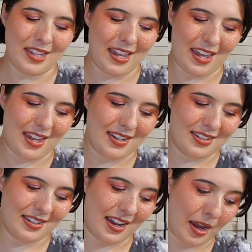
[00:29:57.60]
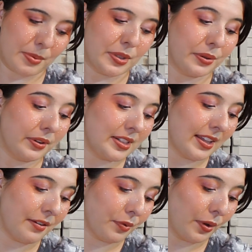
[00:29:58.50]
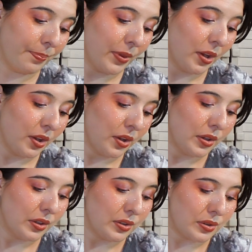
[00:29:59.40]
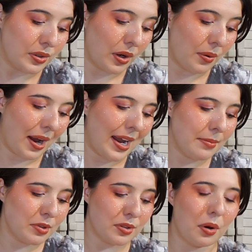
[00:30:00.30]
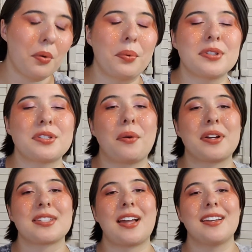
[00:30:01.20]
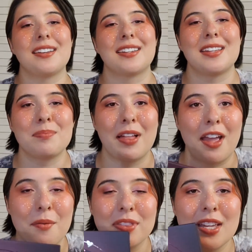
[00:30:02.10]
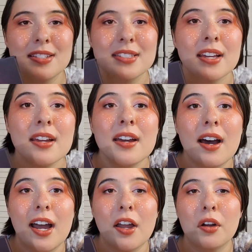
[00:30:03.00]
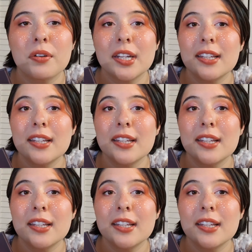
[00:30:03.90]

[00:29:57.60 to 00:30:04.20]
and absolutely delightful. So I'm so excited to keep playing with this. I already